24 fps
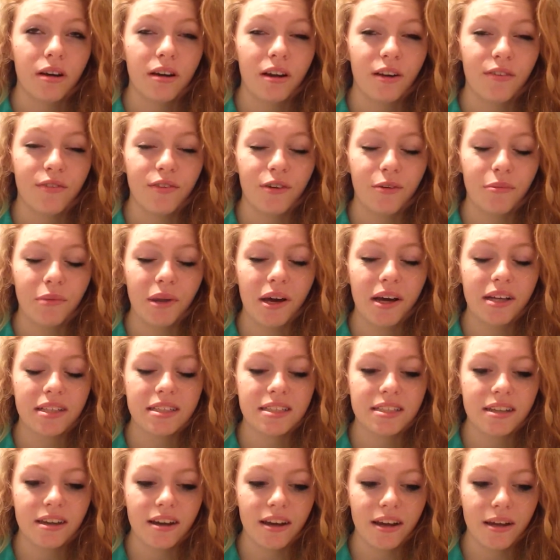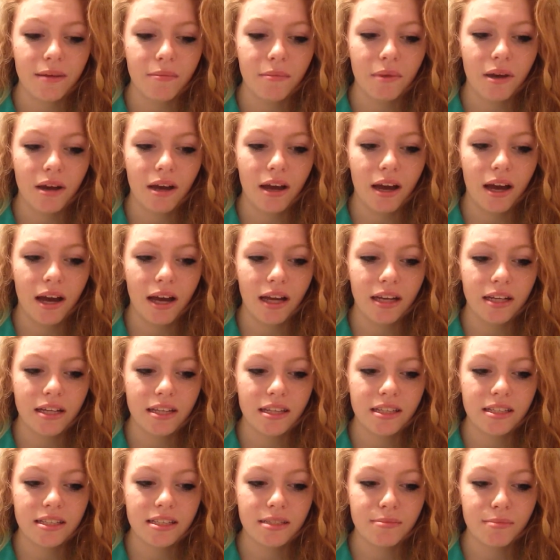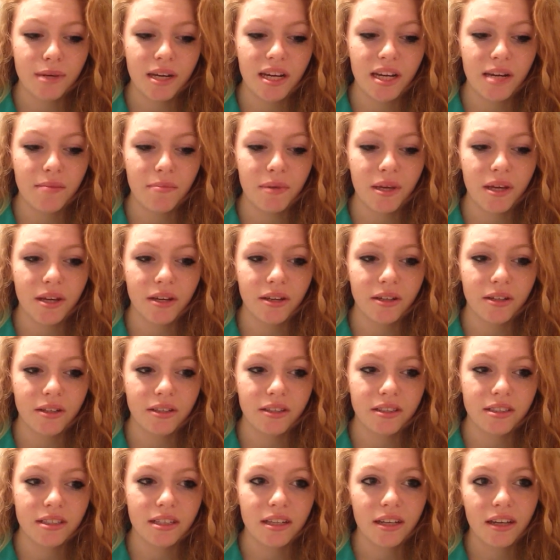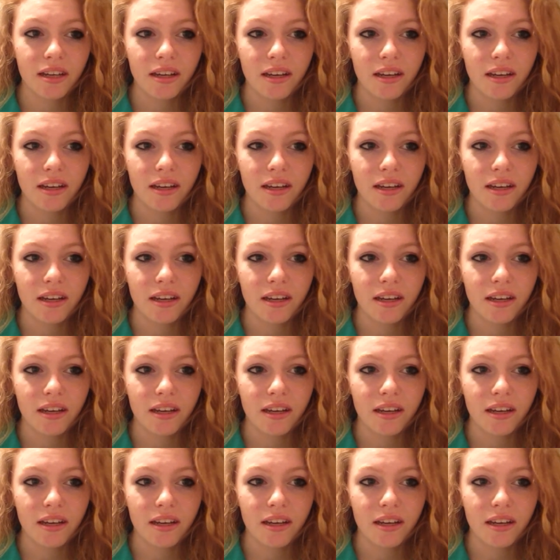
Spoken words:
I filmed last time, and this is mainly because